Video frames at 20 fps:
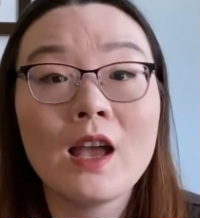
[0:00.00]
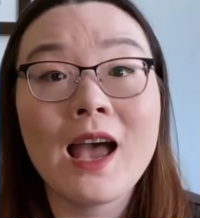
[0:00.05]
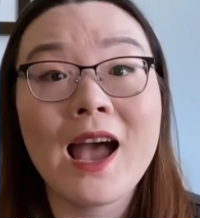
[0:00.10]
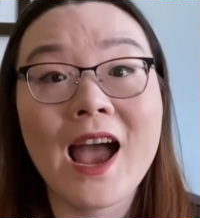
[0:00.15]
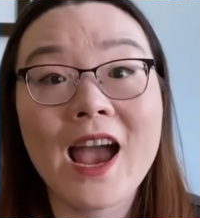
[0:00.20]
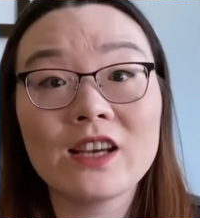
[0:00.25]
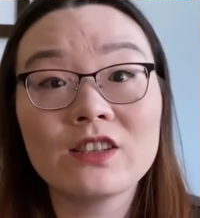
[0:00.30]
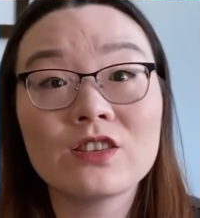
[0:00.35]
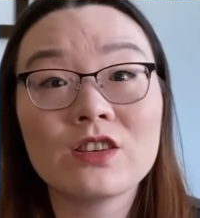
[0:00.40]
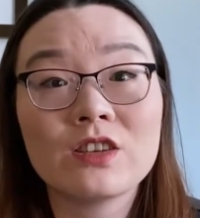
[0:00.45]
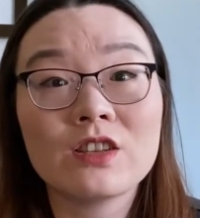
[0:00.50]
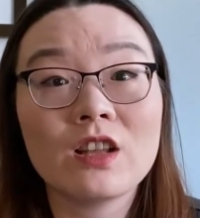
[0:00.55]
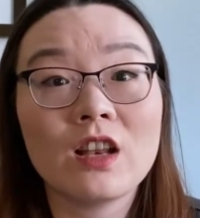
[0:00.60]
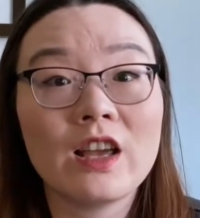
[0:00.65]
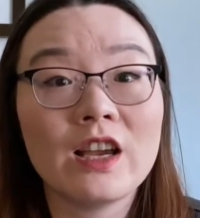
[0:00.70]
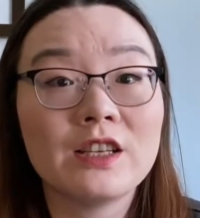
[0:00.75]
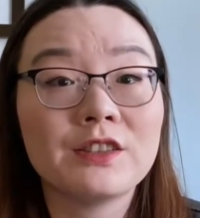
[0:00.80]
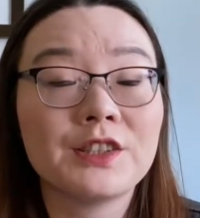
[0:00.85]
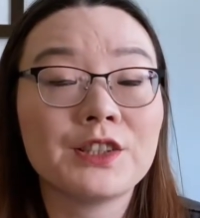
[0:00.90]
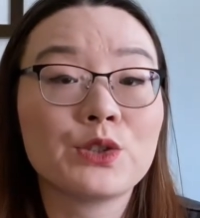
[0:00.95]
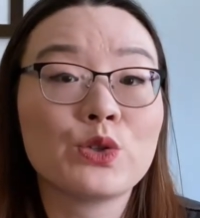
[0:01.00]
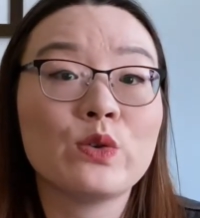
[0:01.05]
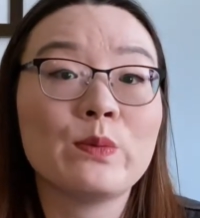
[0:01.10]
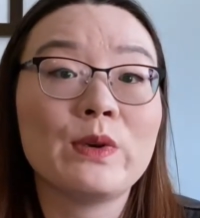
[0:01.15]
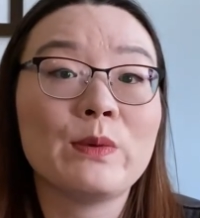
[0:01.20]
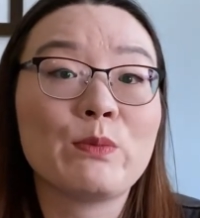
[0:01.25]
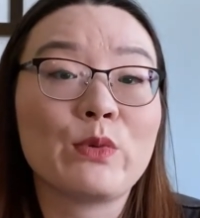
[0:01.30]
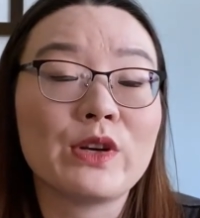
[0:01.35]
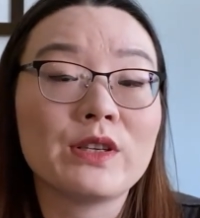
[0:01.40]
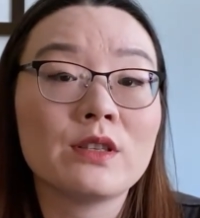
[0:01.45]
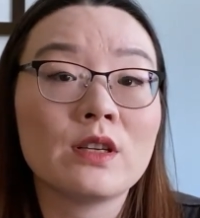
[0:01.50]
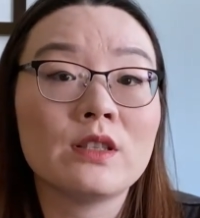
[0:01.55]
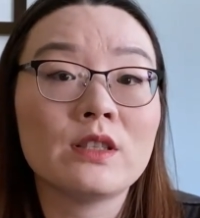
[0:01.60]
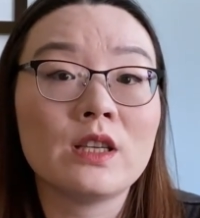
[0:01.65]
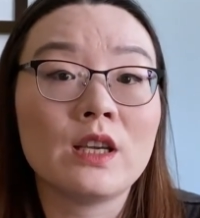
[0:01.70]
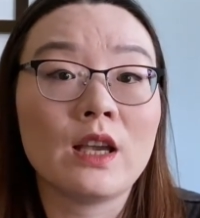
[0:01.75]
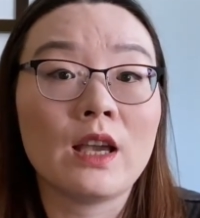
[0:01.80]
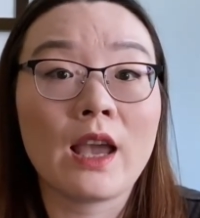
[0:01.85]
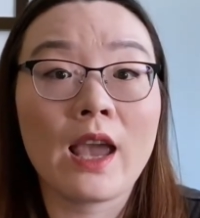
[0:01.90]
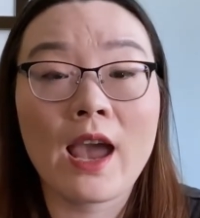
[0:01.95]
Externally, this could be
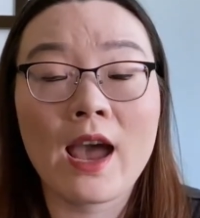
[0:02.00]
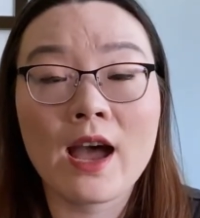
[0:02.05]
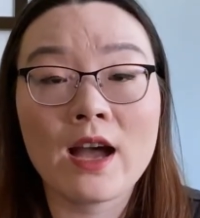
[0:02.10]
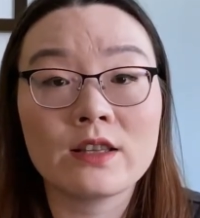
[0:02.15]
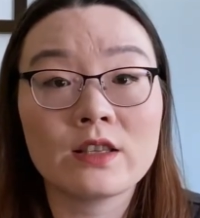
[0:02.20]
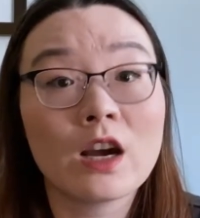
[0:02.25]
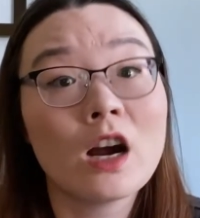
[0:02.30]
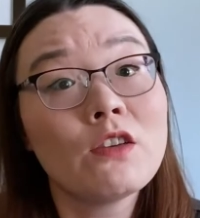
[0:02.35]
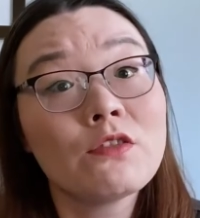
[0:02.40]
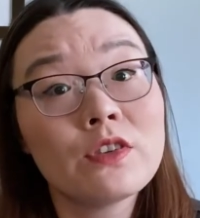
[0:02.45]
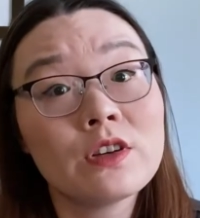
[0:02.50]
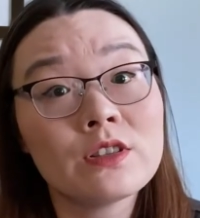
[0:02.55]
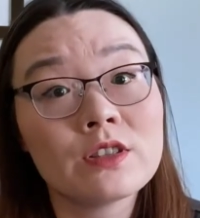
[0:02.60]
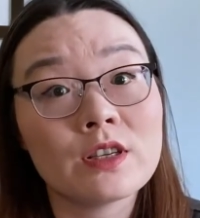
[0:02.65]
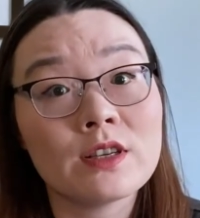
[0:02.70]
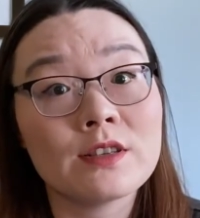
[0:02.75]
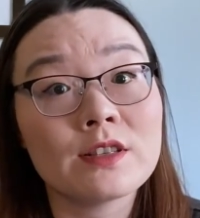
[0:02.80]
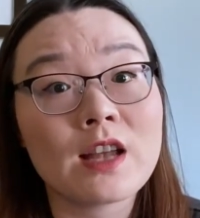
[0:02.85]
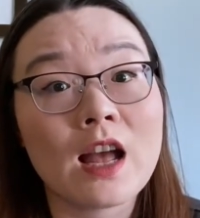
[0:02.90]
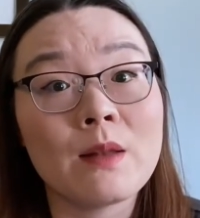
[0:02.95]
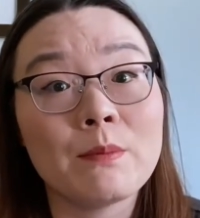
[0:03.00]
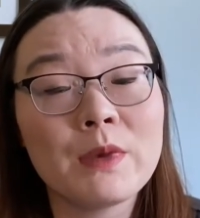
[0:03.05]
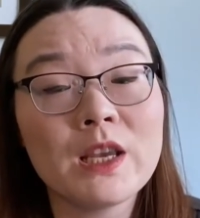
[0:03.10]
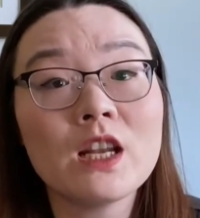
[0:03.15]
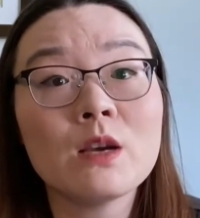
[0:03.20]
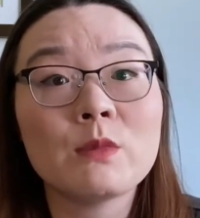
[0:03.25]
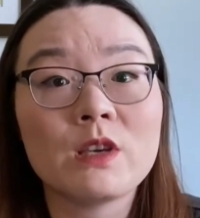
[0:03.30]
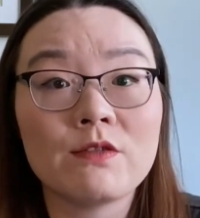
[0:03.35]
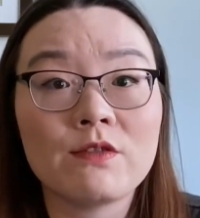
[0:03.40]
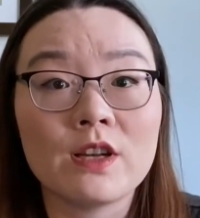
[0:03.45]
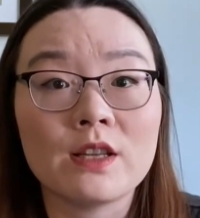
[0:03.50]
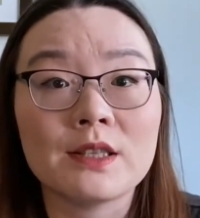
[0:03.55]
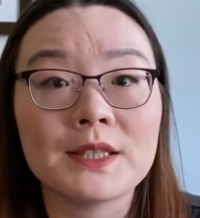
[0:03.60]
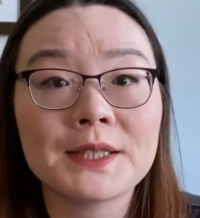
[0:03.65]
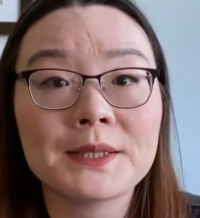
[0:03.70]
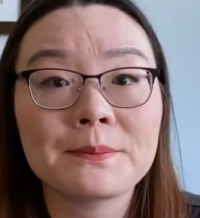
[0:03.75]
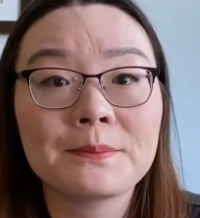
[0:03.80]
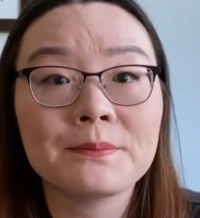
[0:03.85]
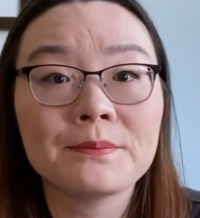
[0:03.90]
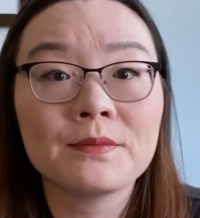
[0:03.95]
presenting at conferences and meetup events.